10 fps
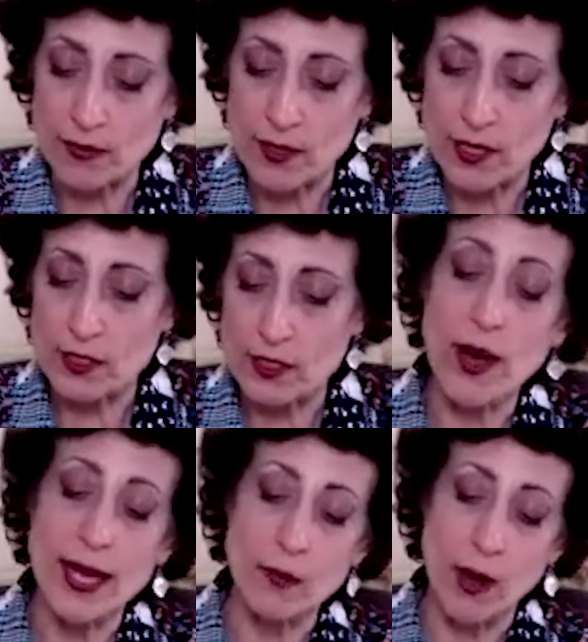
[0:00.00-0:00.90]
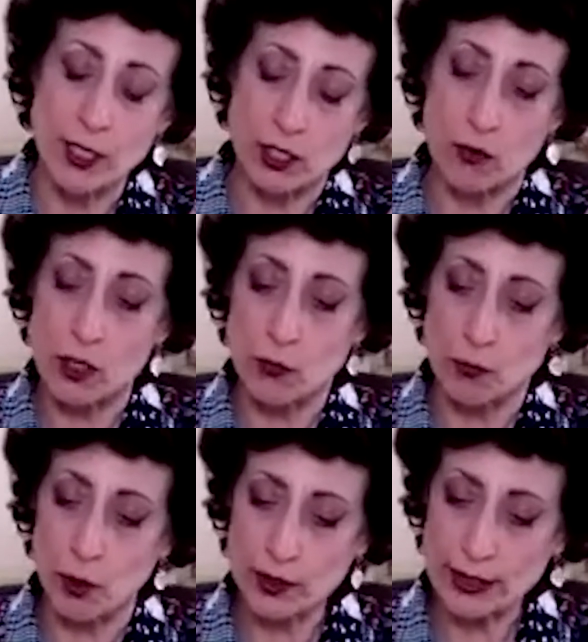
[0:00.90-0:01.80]
And so anyway, so you
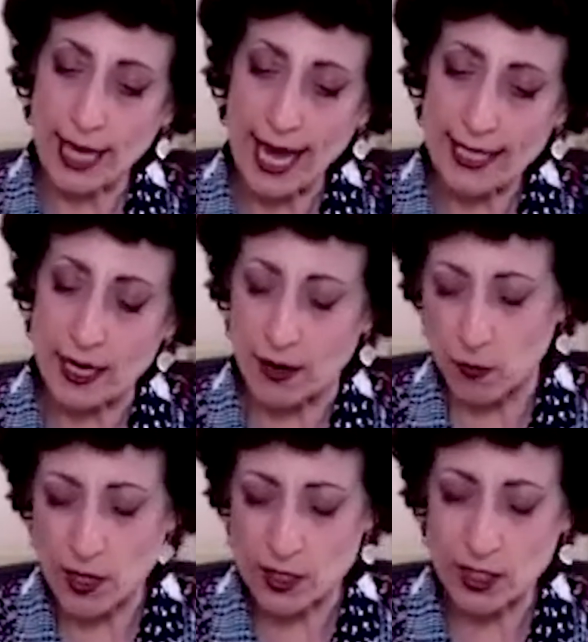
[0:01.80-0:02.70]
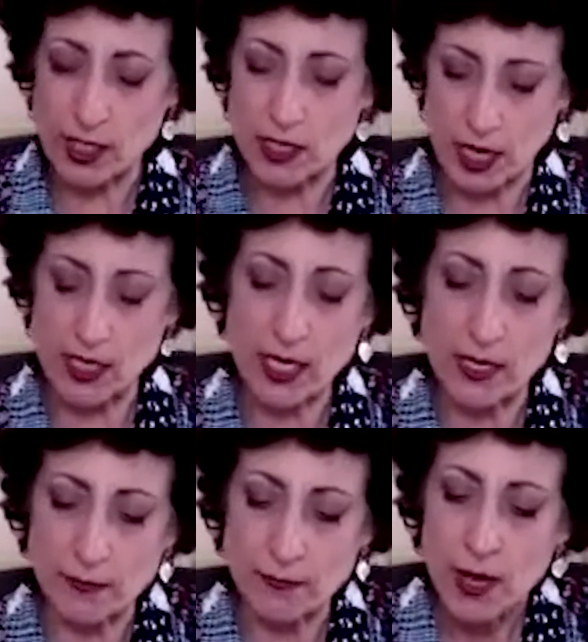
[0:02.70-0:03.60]
put that once a
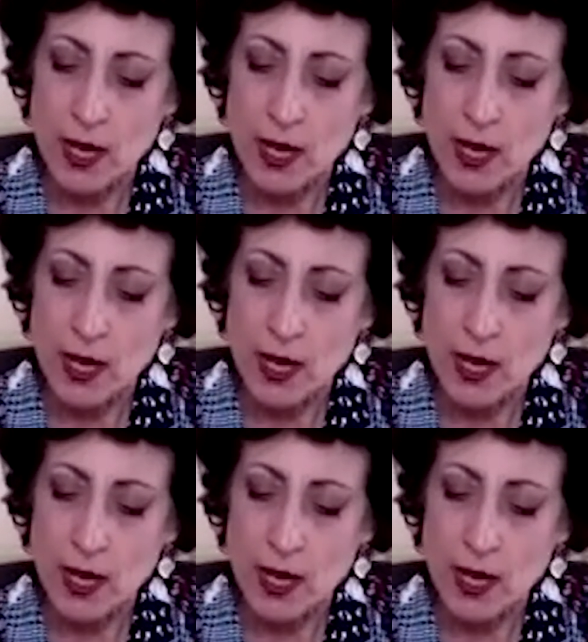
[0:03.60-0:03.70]
year.